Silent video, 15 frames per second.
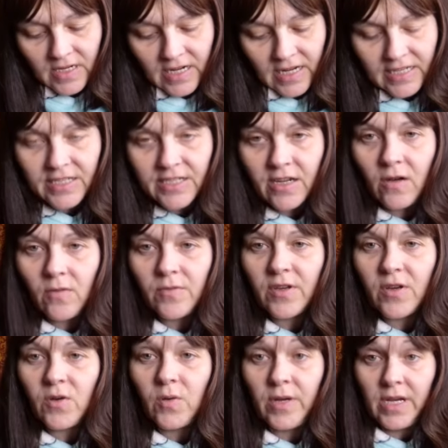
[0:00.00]
Let's start with a
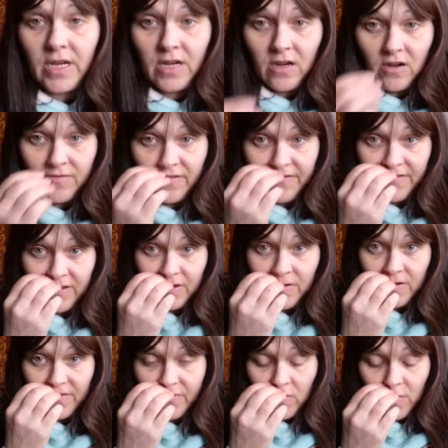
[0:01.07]
quick
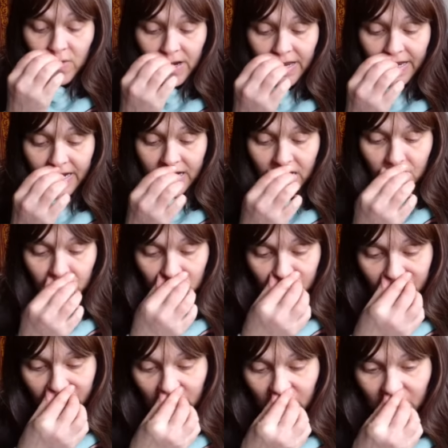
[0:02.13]
overview of what my income's
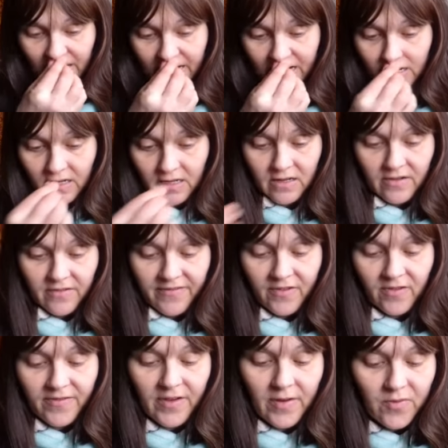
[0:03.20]
been like
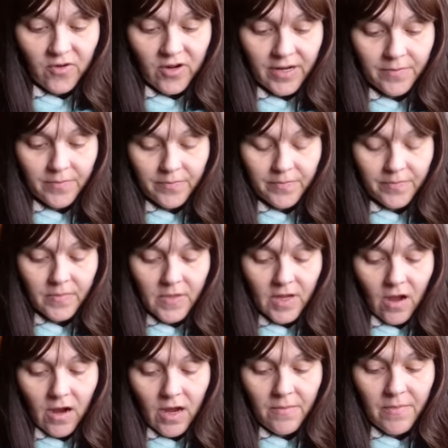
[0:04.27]
for February.
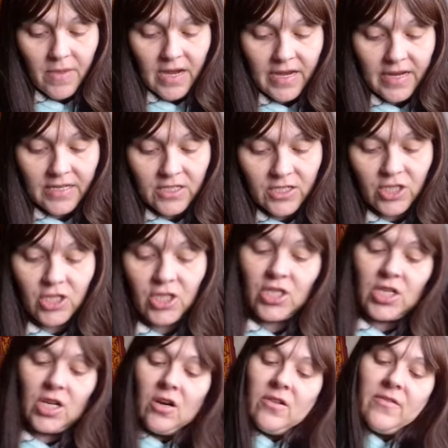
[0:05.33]
I made
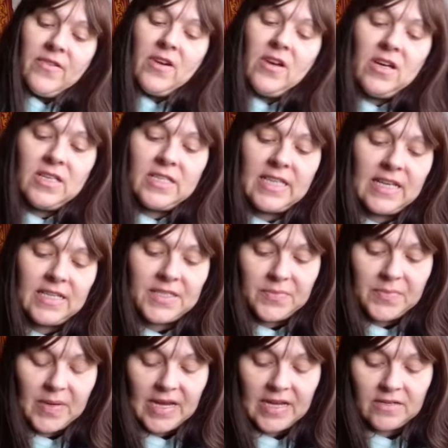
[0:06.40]
just over a
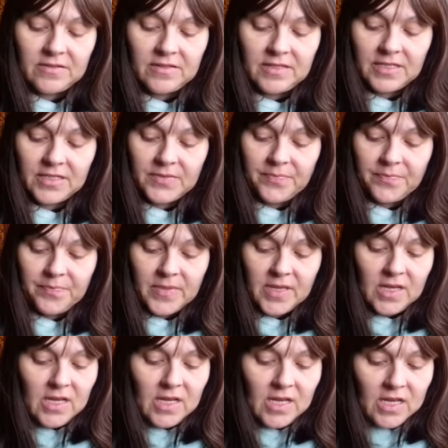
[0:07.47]
thousand pounds.
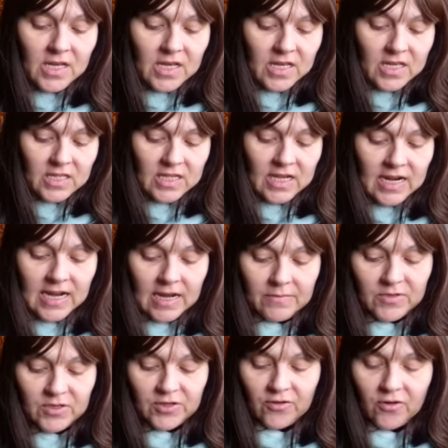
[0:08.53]
That
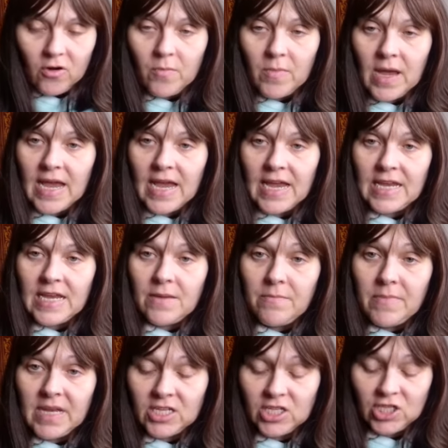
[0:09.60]
comes from a
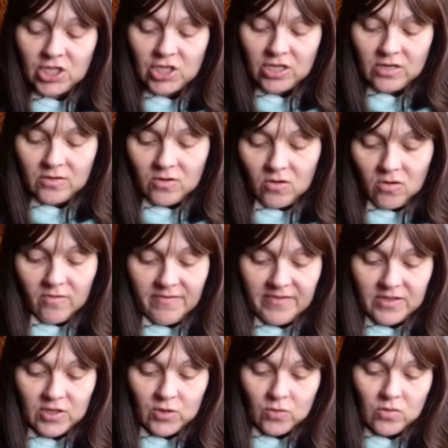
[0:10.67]
mixture of
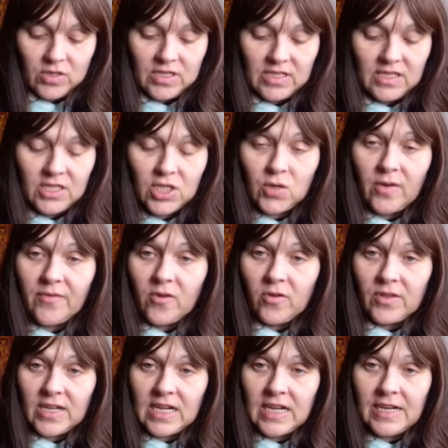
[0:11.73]
sources. So I've
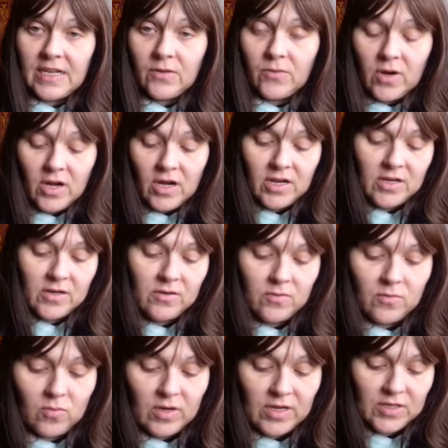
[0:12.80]
got the cleaning work,
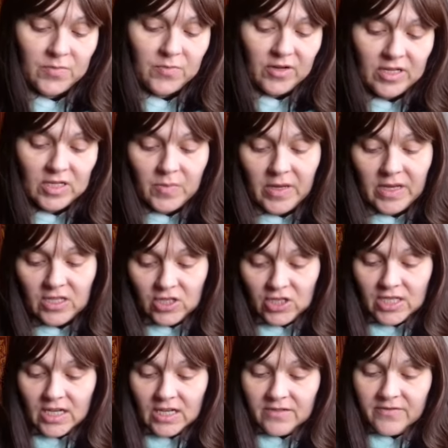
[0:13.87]
which brings me in
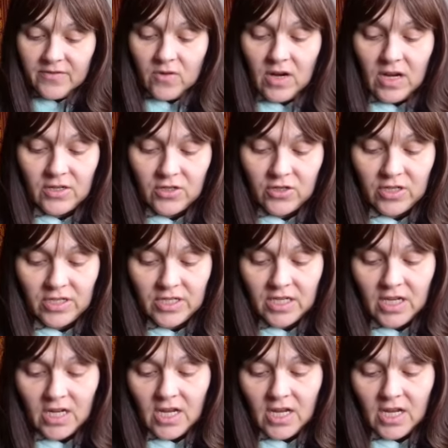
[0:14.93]
just under 400,